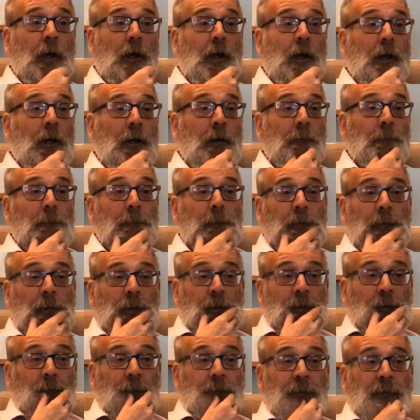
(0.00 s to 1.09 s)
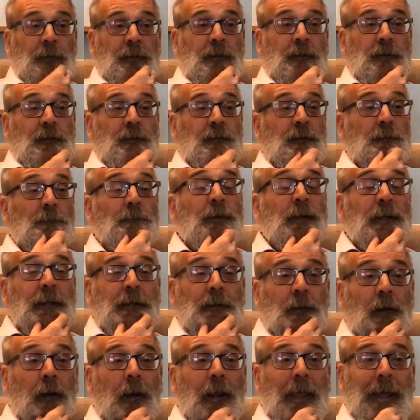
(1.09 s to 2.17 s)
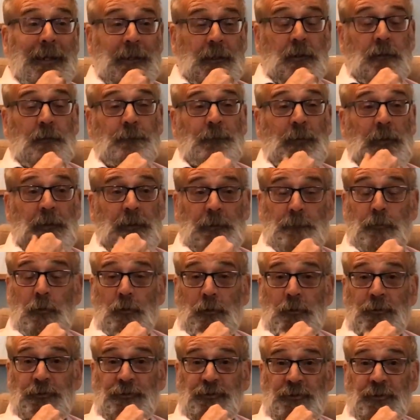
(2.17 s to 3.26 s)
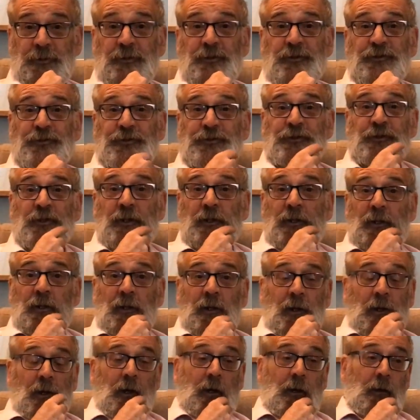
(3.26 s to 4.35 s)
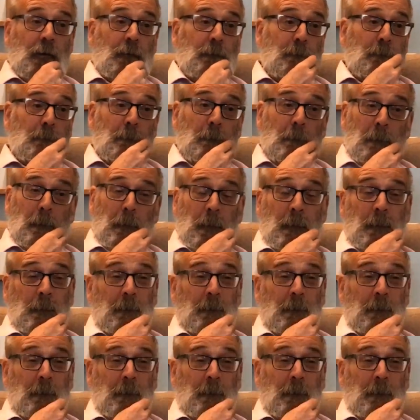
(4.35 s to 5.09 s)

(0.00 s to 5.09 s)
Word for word: um, the complete lack of any politics, um,